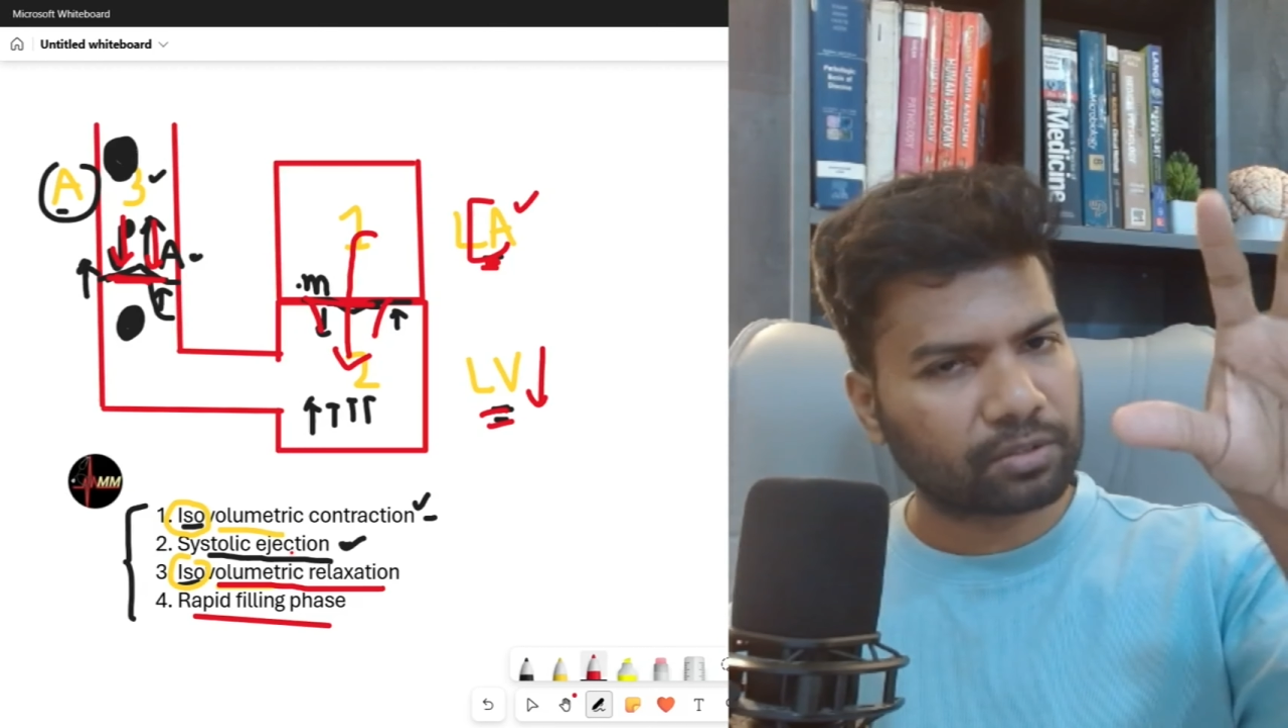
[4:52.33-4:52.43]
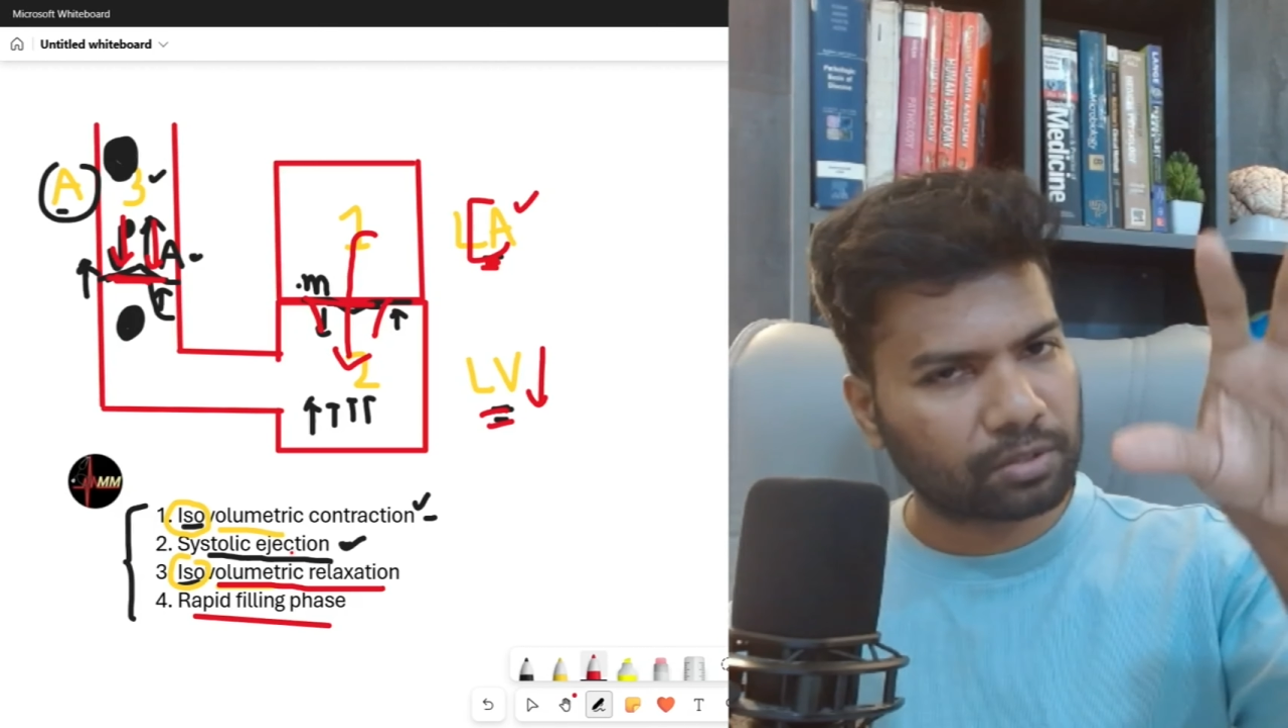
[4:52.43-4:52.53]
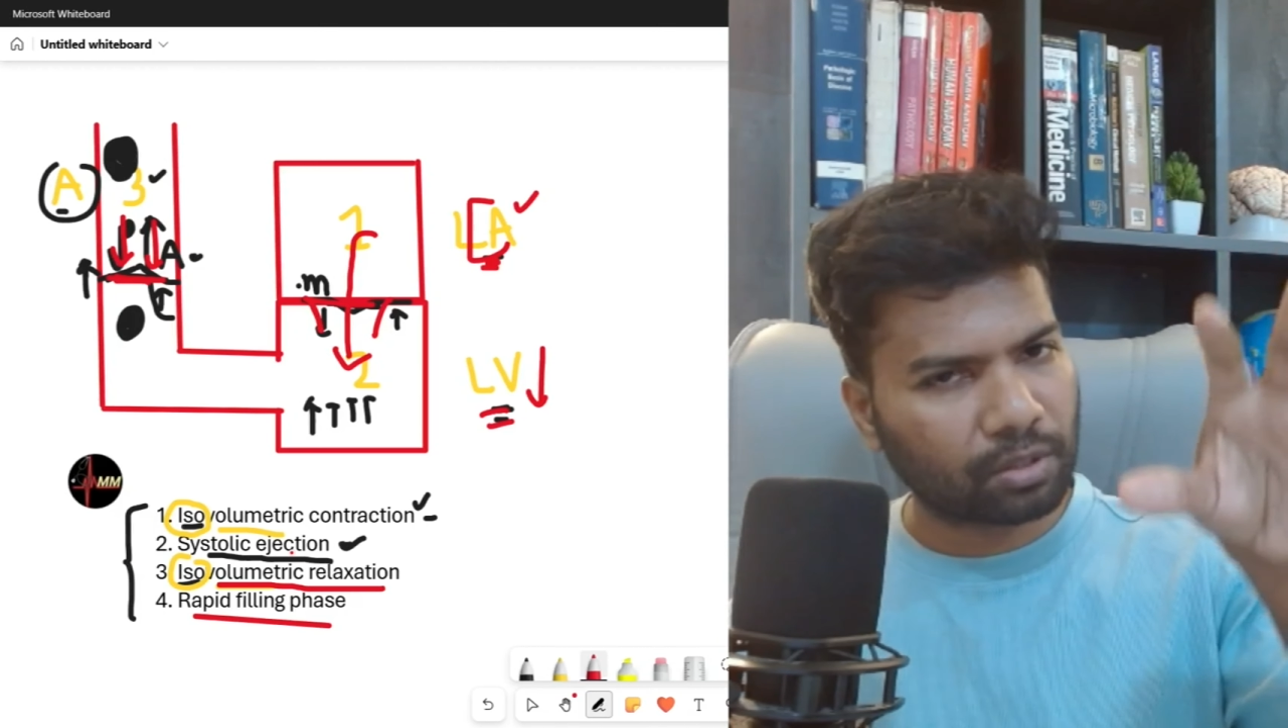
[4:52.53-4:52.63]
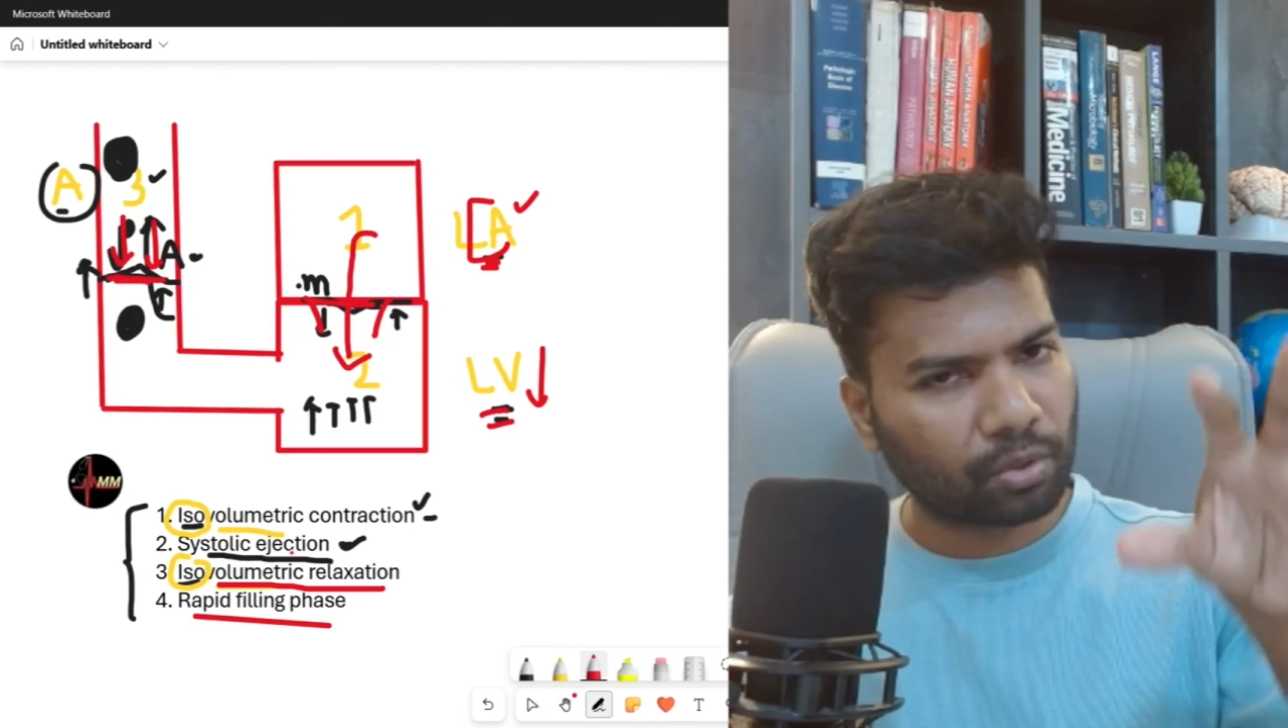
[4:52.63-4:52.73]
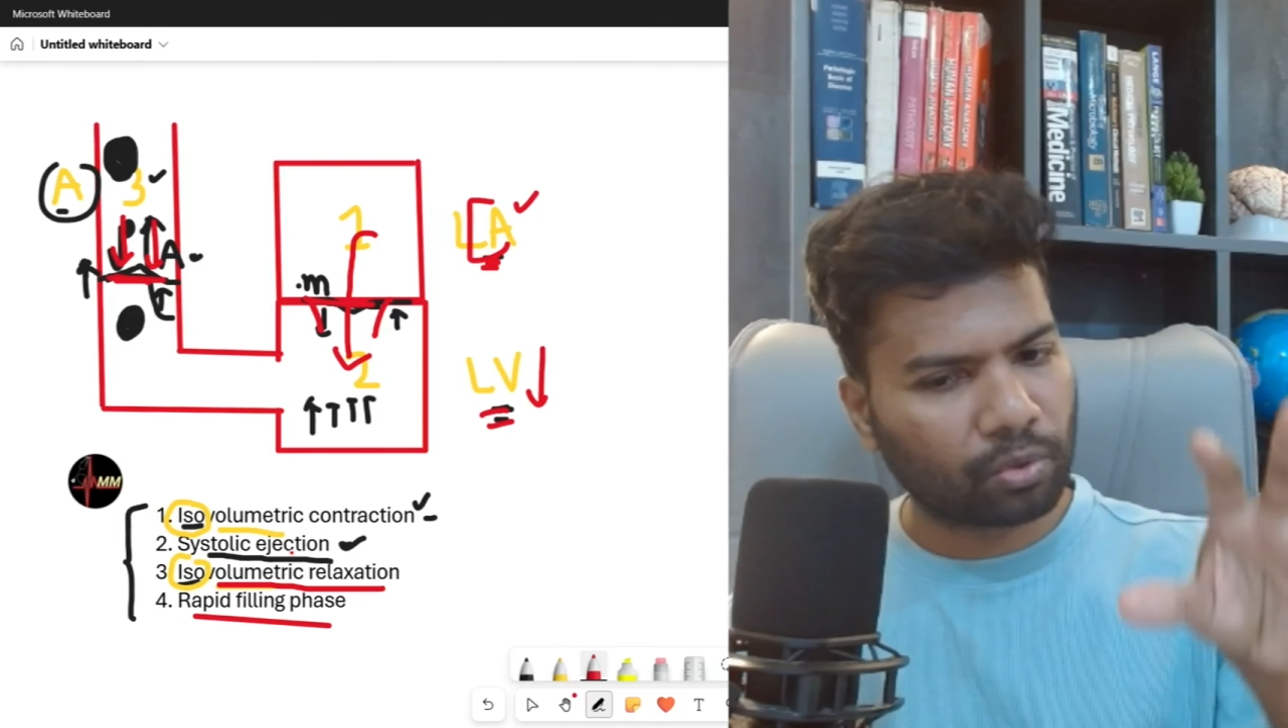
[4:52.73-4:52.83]

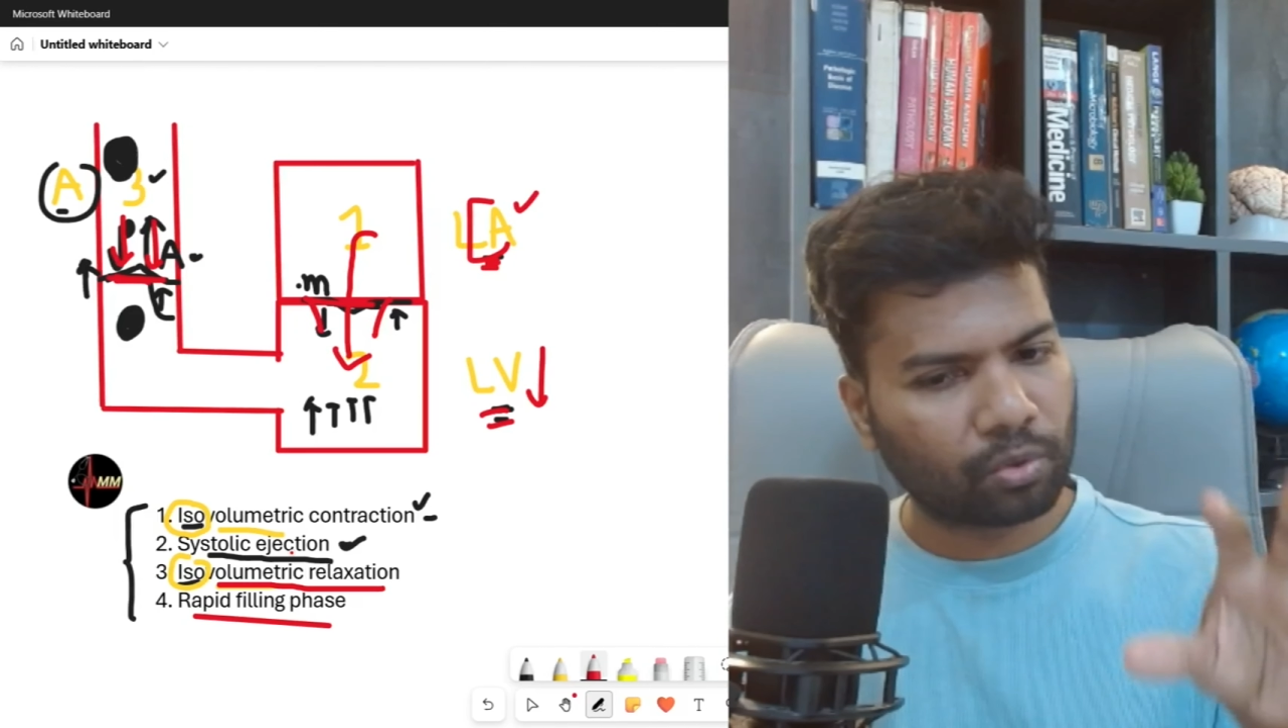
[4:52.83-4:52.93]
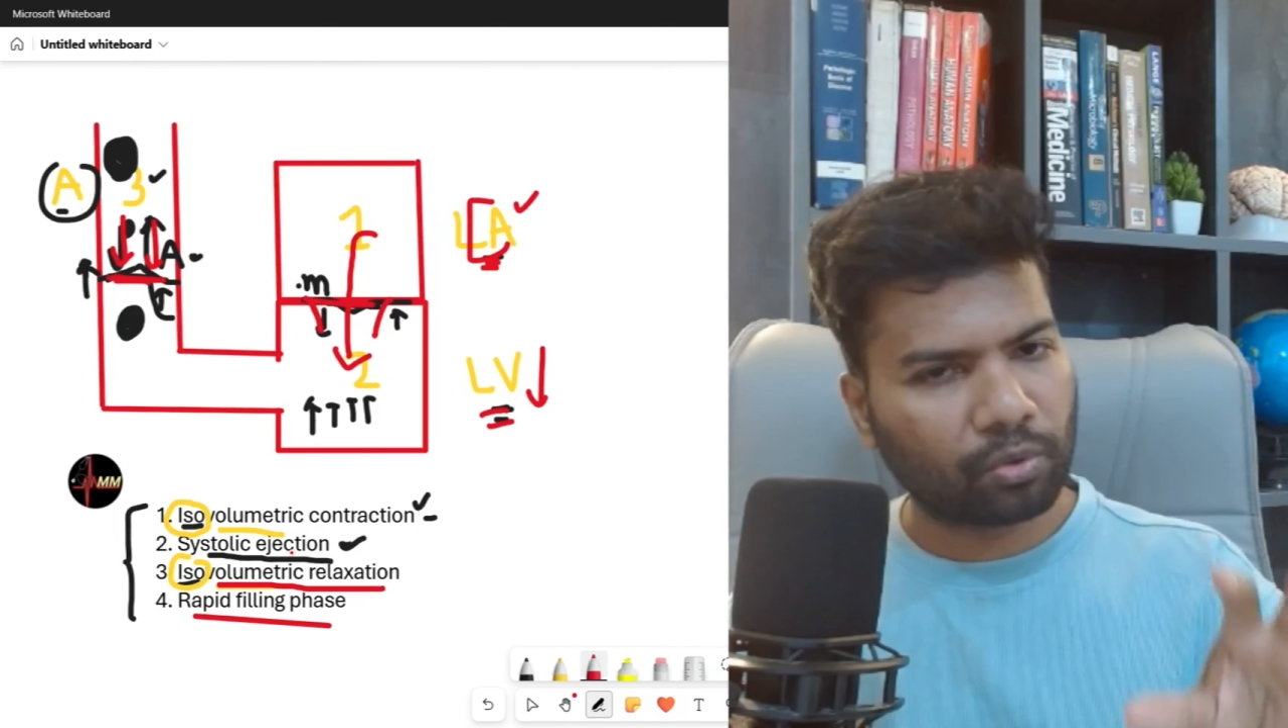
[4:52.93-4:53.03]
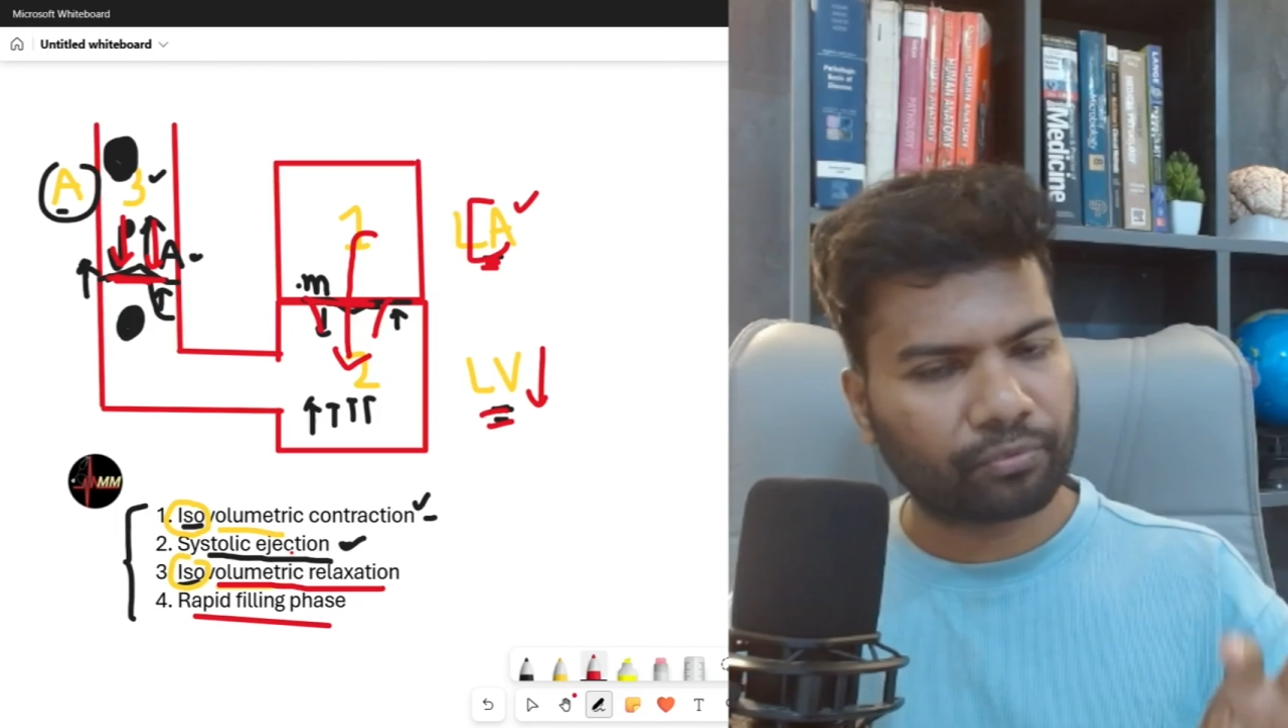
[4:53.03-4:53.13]
slow